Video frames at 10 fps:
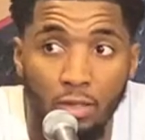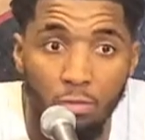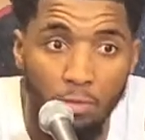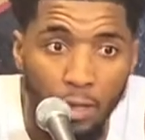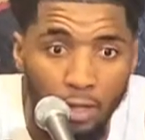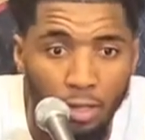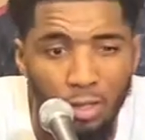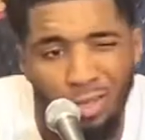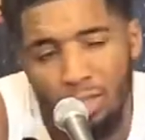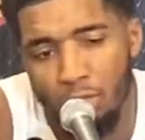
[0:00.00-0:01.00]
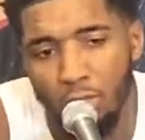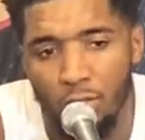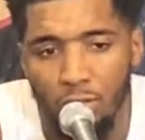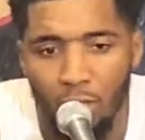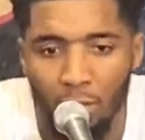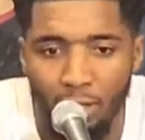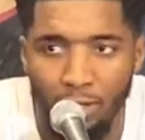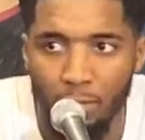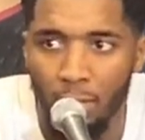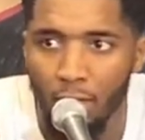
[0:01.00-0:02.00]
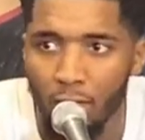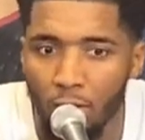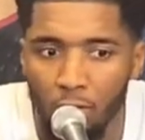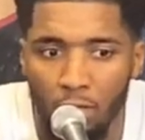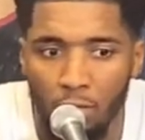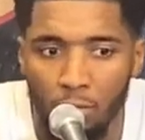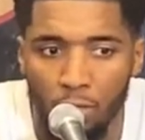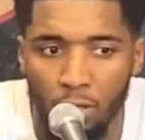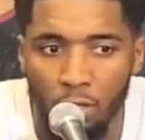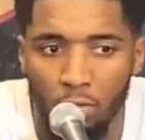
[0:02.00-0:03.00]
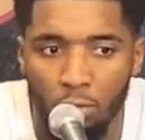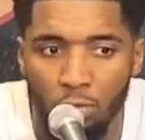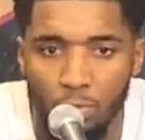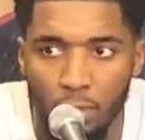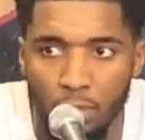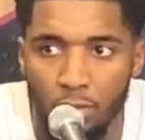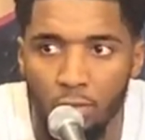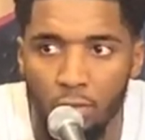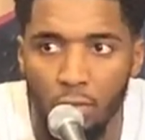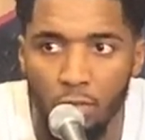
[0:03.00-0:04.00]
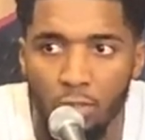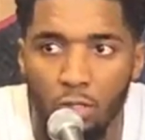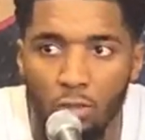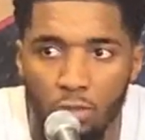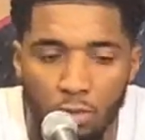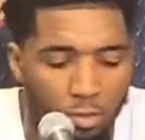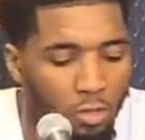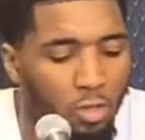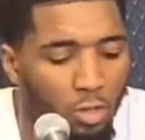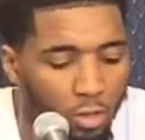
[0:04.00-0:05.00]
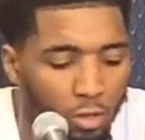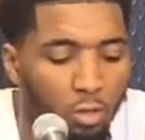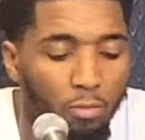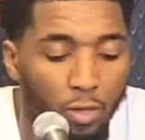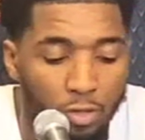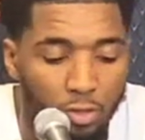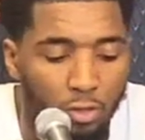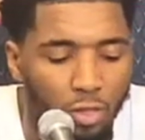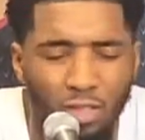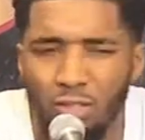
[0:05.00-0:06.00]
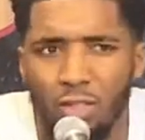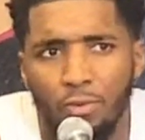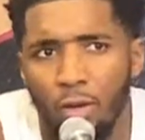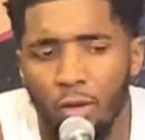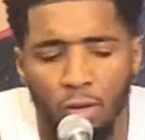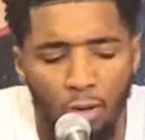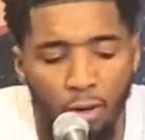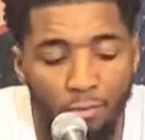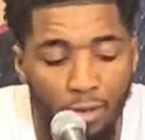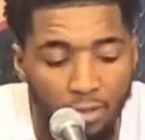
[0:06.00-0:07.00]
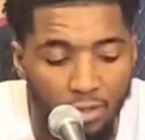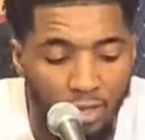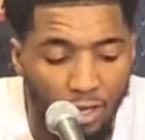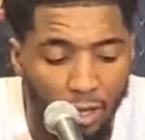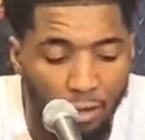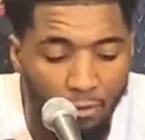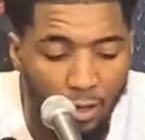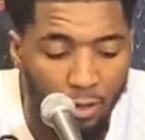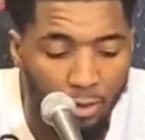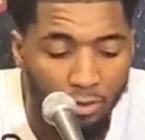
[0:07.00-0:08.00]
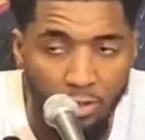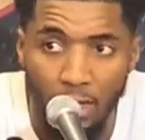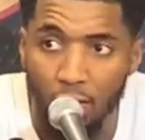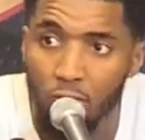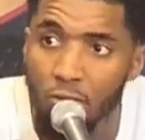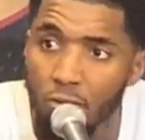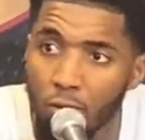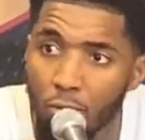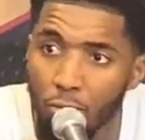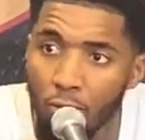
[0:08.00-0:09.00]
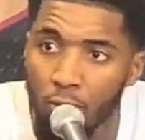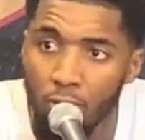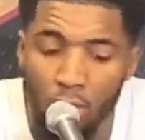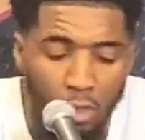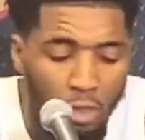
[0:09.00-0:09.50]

teams back in it, and you can say we let them back in or whatever, but, you know, we responded to a continuous, you know, pressure. Our offense in the second half got a little stagnant to start the third,